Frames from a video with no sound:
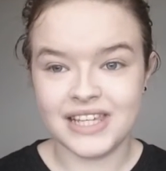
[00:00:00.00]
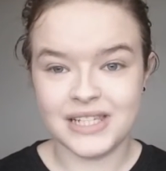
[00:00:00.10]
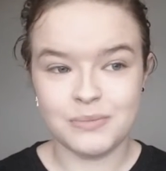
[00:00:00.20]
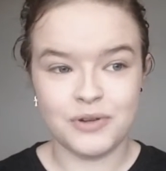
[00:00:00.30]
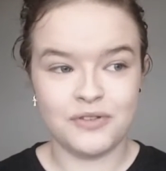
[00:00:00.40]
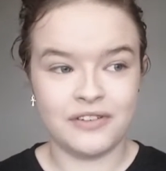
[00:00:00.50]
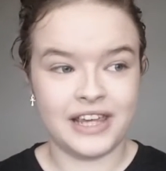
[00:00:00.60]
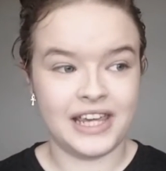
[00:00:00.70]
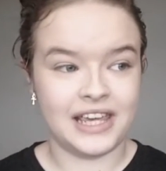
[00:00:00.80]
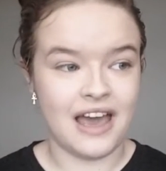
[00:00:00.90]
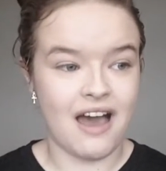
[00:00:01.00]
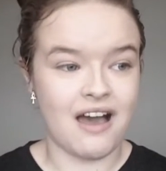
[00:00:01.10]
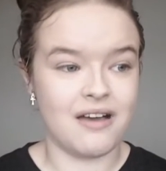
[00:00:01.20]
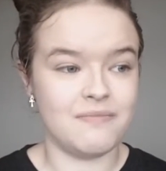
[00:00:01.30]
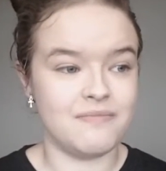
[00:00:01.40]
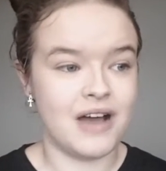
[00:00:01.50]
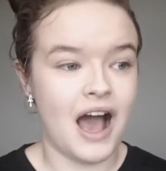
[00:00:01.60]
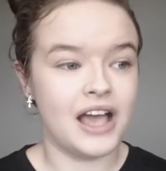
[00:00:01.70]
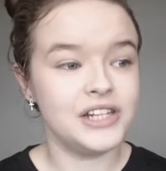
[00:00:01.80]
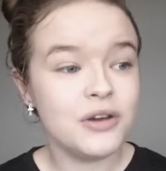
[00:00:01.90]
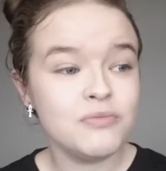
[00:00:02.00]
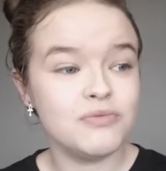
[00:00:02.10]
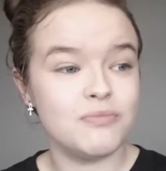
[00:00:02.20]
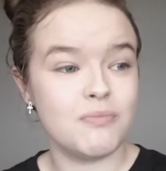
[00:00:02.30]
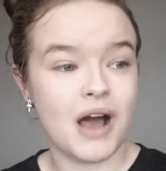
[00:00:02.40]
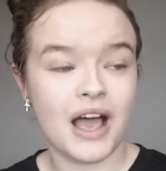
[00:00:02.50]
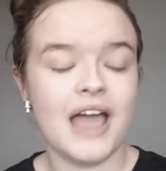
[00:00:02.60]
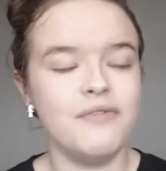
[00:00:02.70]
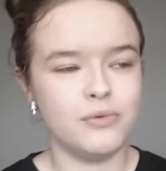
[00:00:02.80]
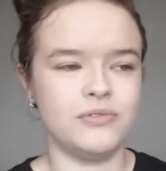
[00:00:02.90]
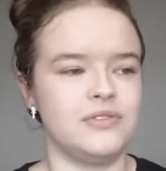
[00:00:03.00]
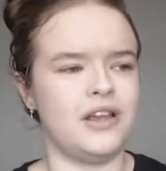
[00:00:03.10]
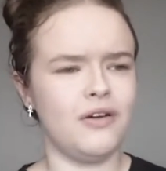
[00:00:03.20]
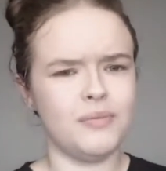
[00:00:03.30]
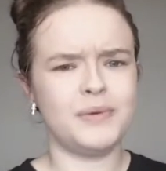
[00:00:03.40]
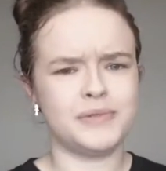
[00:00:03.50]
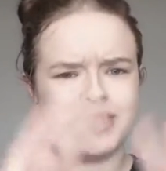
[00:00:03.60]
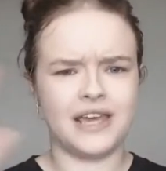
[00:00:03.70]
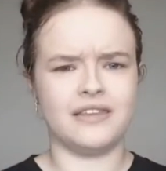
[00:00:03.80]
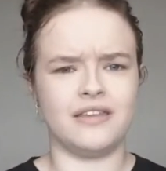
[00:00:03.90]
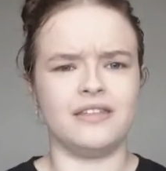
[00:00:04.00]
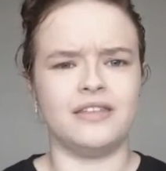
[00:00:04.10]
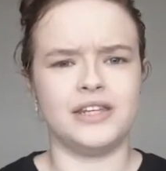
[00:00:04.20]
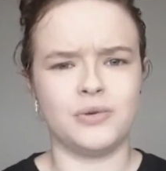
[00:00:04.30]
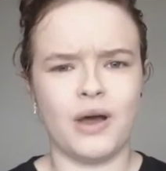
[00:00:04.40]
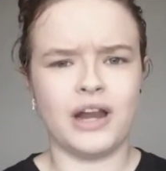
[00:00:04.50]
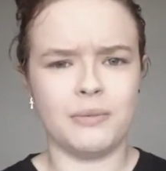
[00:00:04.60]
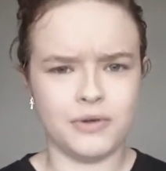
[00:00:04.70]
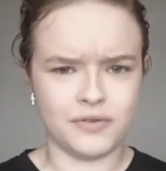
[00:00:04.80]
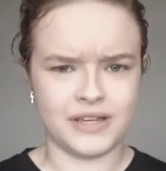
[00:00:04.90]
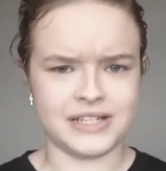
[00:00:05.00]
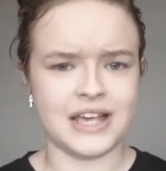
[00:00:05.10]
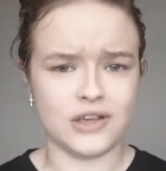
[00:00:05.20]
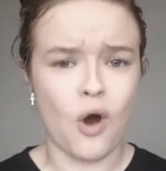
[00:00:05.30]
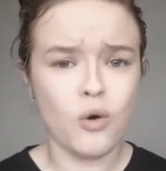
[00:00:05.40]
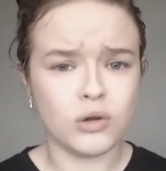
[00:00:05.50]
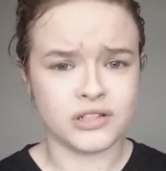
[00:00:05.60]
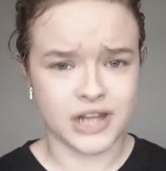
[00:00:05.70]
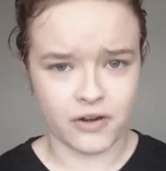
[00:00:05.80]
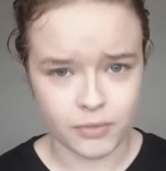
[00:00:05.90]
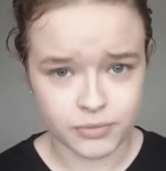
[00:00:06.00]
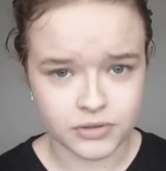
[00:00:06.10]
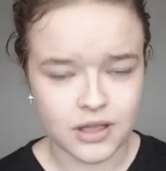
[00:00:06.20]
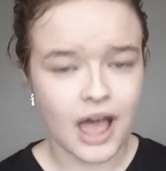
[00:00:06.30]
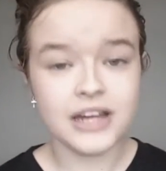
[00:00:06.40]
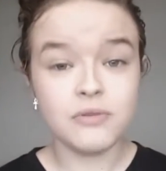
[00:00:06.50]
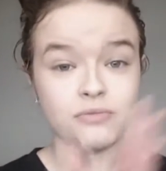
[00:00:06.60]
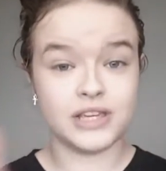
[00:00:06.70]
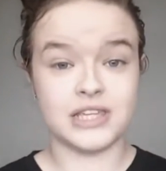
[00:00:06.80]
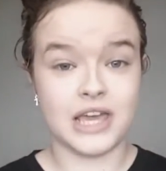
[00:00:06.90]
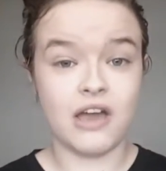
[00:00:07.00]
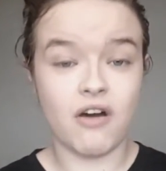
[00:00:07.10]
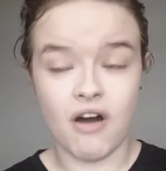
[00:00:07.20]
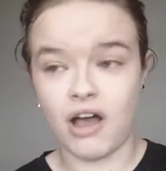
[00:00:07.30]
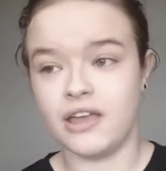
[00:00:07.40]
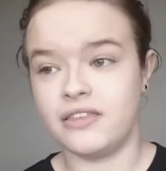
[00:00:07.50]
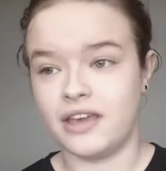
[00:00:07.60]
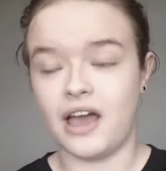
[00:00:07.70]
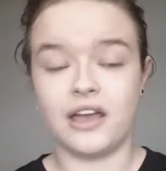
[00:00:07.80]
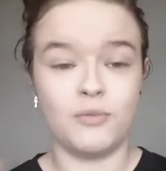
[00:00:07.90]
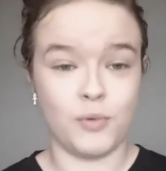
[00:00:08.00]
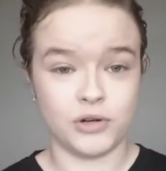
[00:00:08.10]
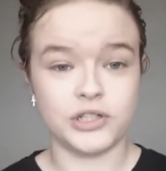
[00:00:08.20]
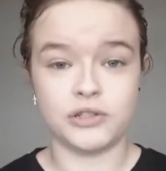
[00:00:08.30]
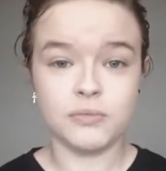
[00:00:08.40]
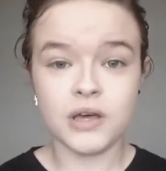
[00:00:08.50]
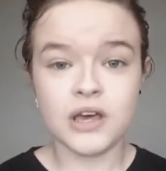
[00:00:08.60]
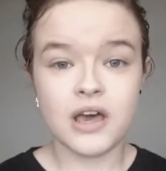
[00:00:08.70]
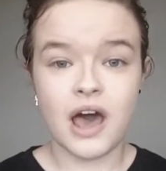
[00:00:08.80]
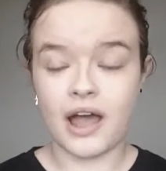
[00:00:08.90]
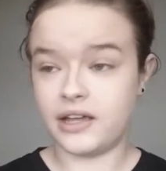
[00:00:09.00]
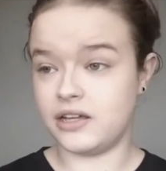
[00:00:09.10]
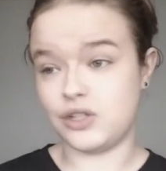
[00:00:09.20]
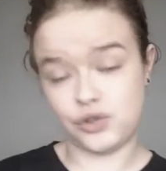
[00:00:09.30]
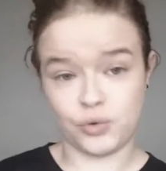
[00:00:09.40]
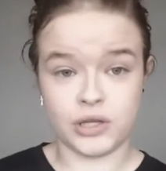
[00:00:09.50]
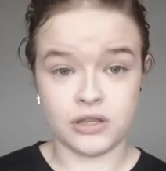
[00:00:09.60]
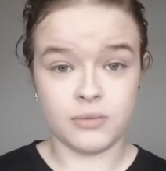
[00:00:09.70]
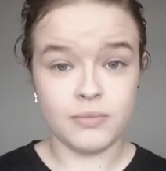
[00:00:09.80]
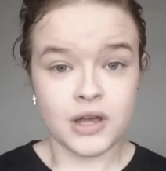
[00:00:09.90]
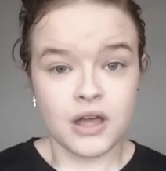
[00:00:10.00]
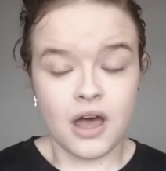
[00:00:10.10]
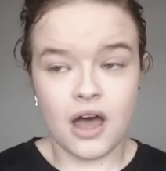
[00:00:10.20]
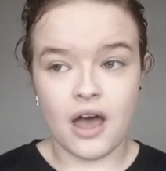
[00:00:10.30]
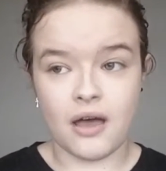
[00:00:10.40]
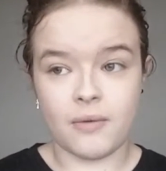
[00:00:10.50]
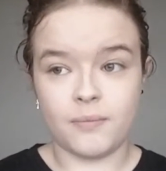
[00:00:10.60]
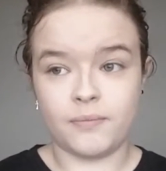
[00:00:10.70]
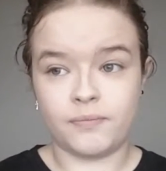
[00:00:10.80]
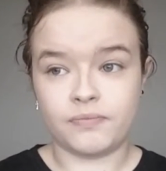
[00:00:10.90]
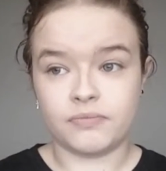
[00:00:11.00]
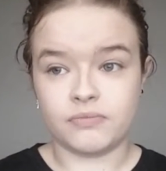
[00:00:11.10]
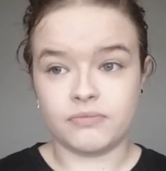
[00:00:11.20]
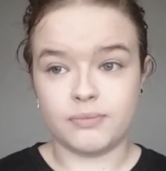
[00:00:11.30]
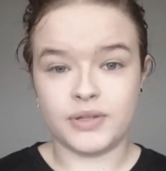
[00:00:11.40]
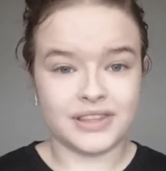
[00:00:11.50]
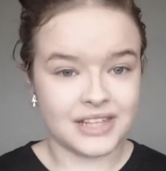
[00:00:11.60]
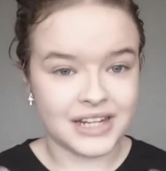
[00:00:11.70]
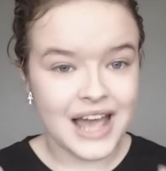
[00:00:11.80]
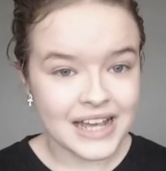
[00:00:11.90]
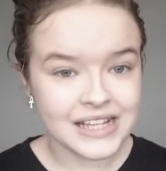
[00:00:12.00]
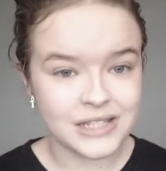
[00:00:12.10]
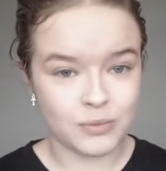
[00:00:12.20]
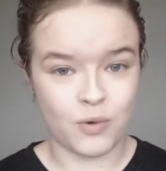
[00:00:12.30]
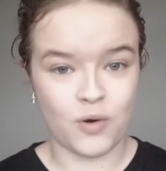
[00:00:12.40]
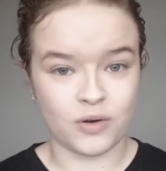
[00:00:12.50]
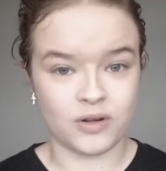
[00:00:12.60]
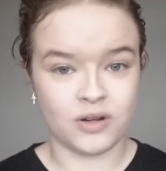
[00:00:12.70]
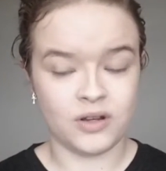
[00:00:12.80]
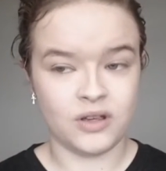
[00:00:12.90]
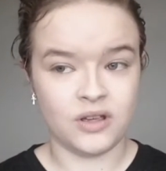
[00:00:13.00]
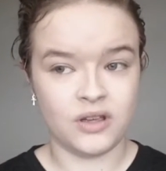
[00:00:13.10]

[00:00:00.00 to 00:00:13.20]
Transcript: This movie, I don't mind. A lot of people say that the Twilight movies as a whole are terrible. I don't think they are. I think I can watch them, I can enjoy them. But the last one,